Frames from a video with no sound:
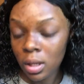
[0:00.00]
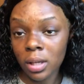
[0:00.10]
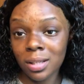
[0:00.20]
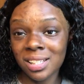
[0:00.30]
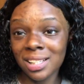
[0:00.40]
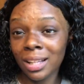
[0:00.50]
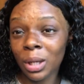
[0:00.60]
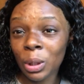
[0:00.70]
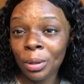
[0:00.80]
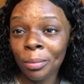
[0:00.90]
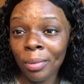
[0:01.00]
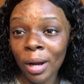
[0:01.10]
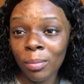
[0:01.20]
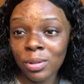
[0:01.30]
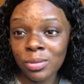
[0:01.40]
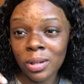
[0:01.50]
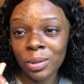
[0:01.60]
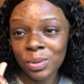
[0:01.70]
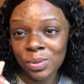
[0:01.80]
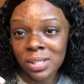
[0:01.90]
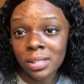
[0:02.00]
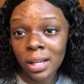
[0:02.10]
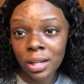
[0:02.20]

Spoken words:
It's the LA Girl brow pencil. I don't use this side.